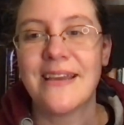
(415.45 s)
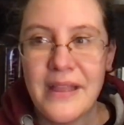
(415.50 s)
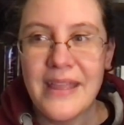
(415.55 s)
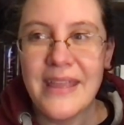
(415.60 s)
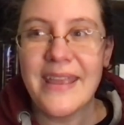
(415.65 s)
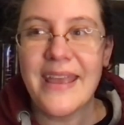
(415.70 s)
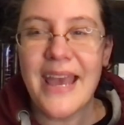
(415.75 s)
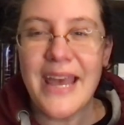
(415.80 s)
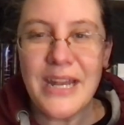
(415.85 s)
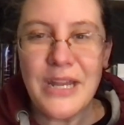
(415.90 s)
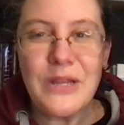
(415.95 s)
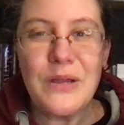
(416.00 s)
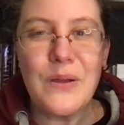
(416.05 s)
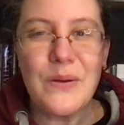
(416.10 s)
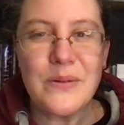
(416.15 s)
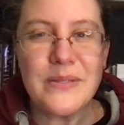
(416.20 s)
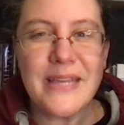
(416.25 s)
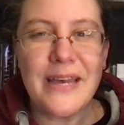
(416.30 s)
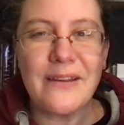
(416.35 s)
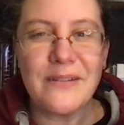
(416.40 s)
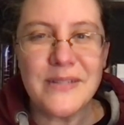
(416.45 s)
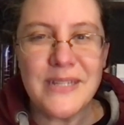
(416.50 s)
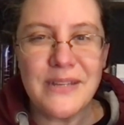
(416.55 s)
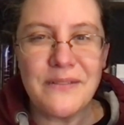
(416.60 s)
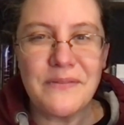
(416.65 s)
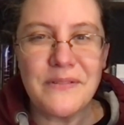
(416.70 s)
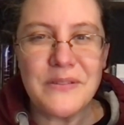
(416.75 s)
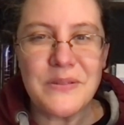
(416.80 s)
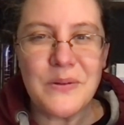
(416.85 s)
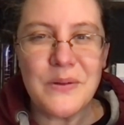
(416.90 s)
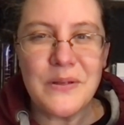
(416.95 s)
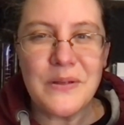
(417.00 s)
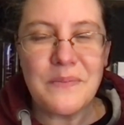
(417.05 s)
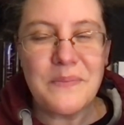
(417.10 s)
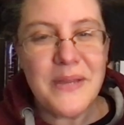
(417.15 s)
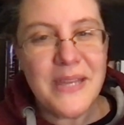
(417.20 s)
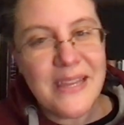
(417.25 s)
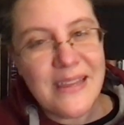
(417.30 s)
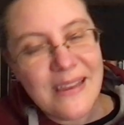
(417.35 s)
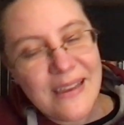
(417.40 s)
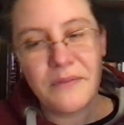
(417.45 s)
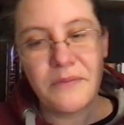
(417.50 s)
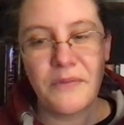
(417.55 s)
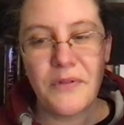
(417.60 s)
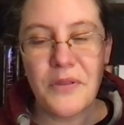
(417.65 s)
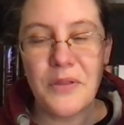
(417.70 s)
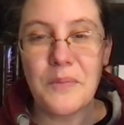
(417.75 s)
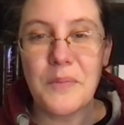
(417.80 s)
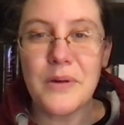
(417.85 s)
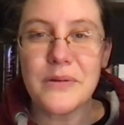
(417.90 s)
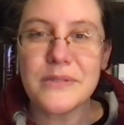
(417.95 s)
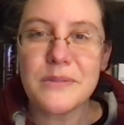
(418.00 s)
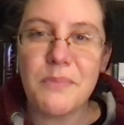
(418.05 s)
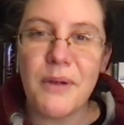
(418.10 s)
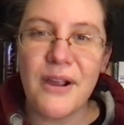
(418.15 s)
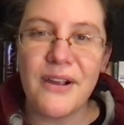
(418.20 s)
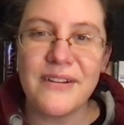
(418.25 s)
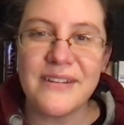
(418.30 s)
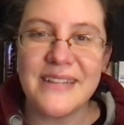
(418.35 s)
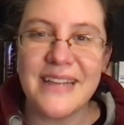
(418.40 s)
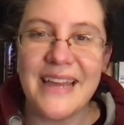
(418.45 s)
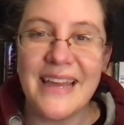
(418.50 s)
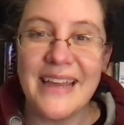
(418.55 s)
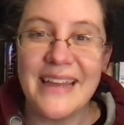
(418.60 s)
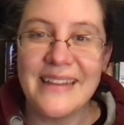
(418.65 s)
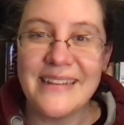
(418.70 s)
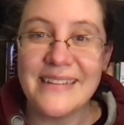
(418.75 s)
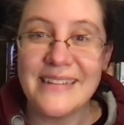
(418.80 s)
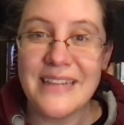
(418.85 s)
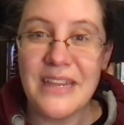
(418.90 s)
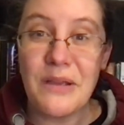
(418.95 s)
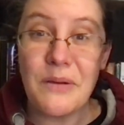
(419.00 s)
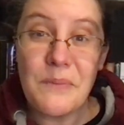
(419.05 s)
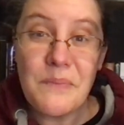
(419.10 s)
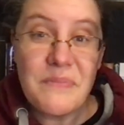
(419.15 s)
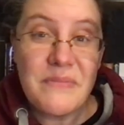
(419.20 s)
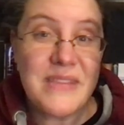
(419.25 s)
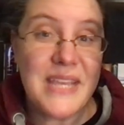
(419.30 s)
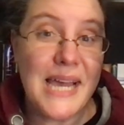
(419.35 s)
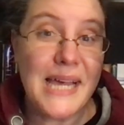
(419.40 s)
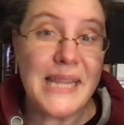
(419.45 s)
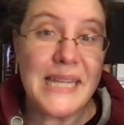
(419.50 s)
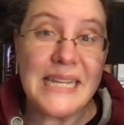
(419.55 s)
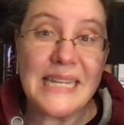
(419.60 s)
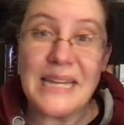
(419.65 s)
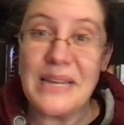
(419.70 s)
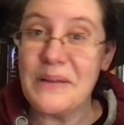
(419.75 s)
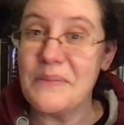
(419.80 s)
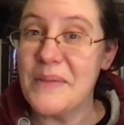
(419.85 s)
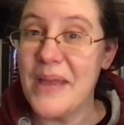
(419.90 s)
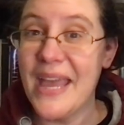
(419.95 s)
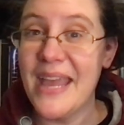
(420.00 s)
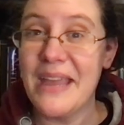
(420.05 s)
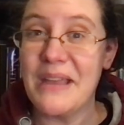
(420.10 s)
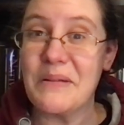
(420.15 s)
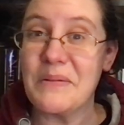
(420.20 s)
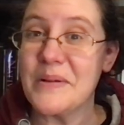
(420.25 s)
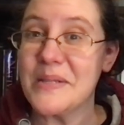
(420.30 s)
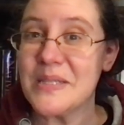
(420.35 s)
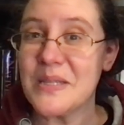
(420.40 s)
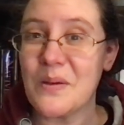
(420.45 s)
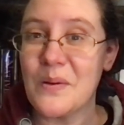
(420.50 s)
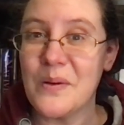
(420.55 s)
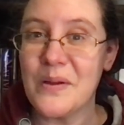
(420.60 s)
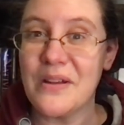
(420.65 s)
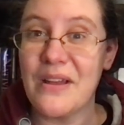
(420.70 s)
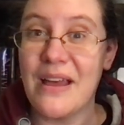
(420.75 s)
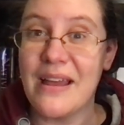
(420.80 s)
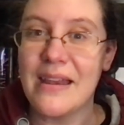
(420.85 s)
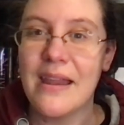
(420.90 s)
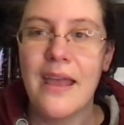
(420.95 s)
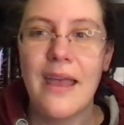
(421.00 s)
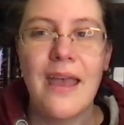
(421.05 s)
He kind of knows how Dave was going to be for the most part, and you know, telling him, hey, what's going on?